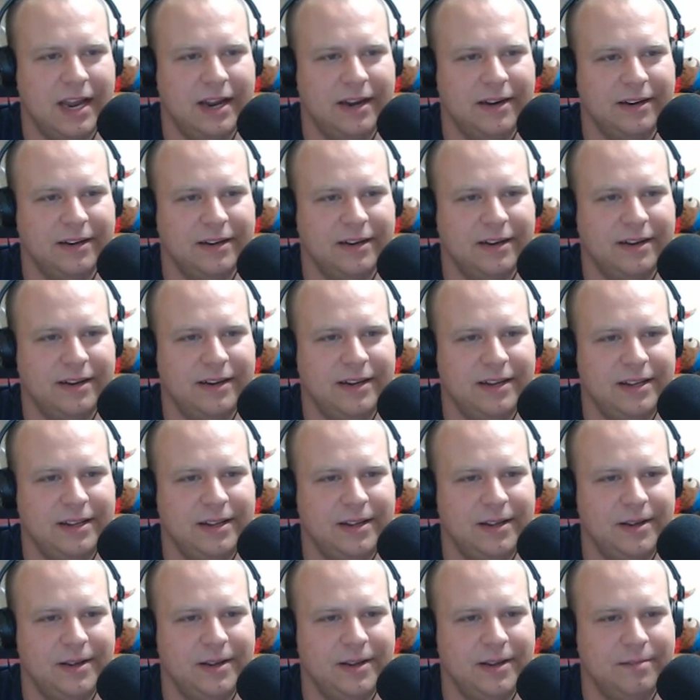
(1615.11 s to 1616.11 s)

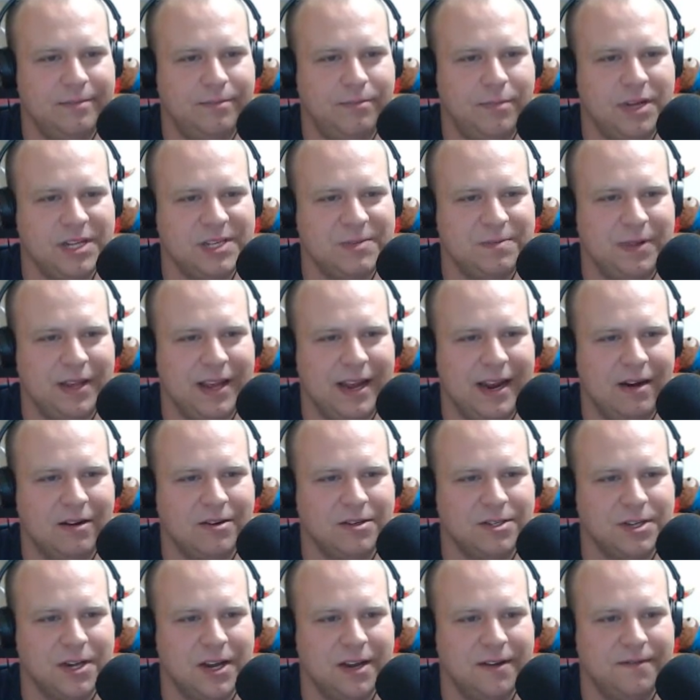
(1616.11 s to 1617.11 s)
He must play
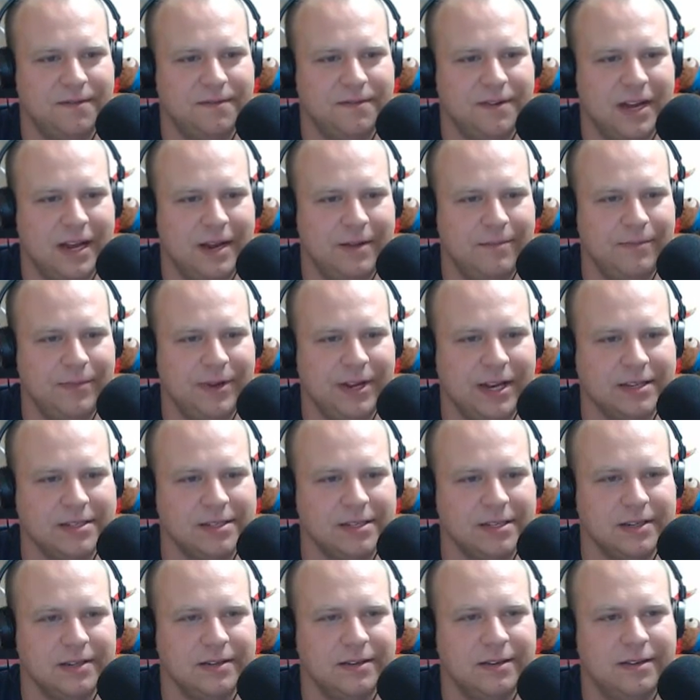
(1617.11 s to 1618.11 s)
Airsoft, I'm
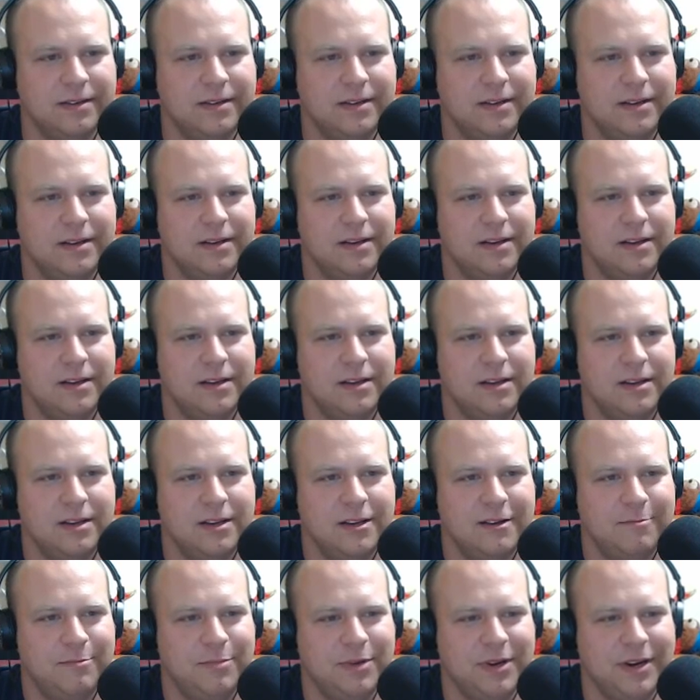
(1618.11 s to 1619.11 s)
guessing.
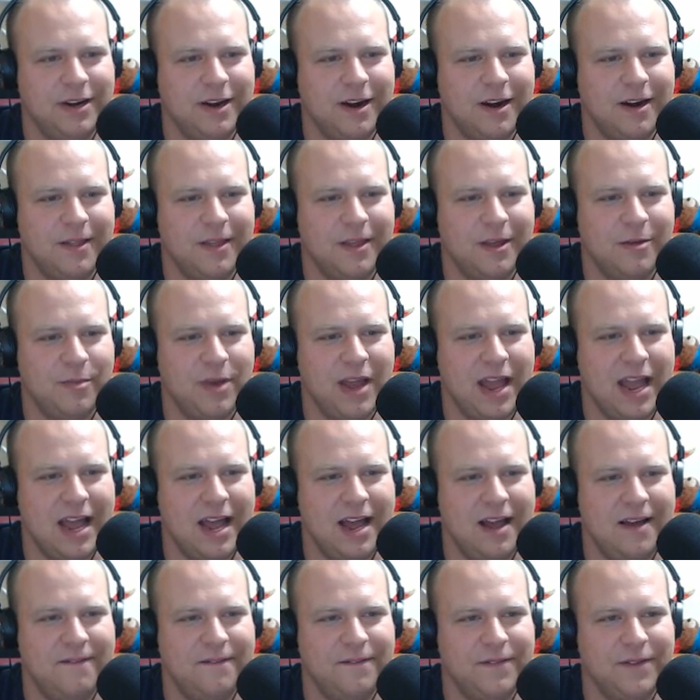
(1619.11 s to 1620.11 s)
But none of them
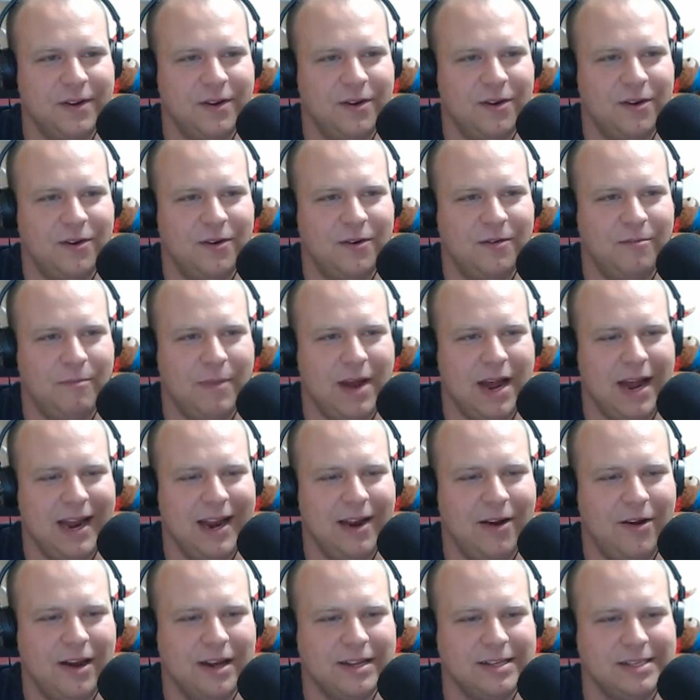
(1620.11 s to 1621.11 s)
have,
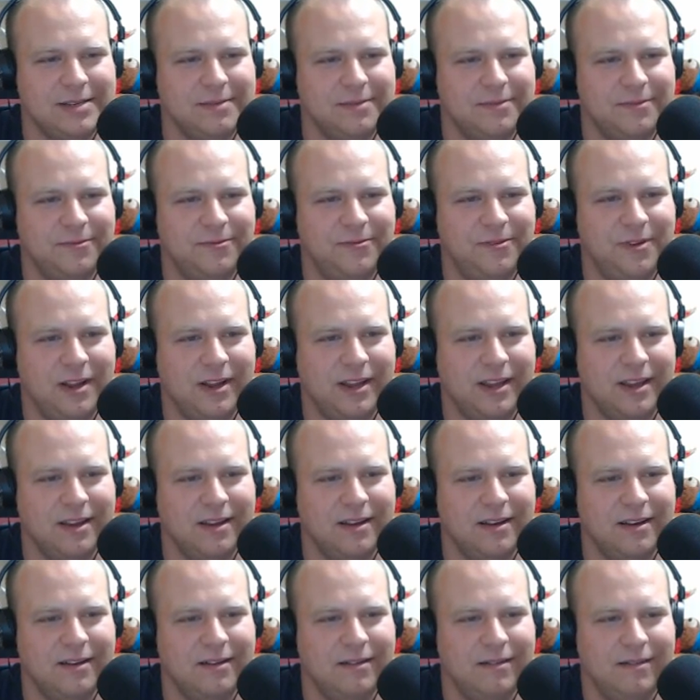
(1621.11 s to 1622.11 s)
my awesome
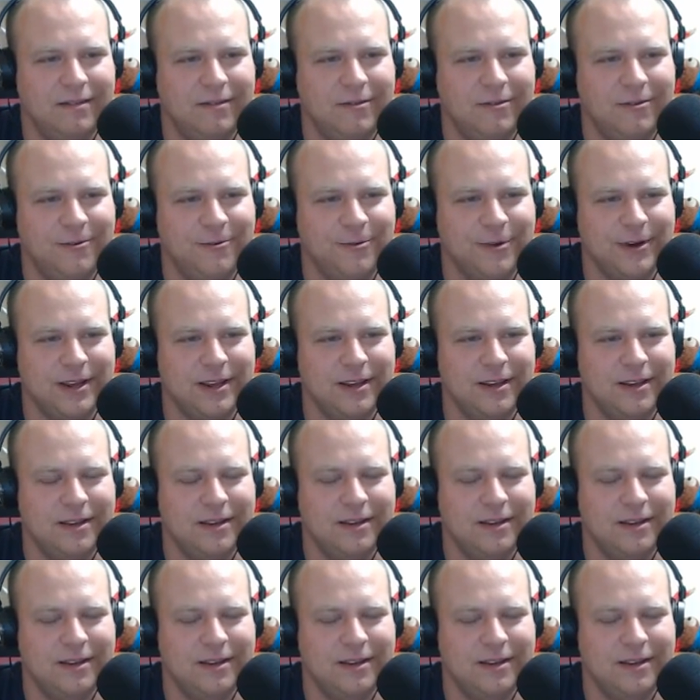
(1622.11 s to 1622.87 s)
fucking Wookiee.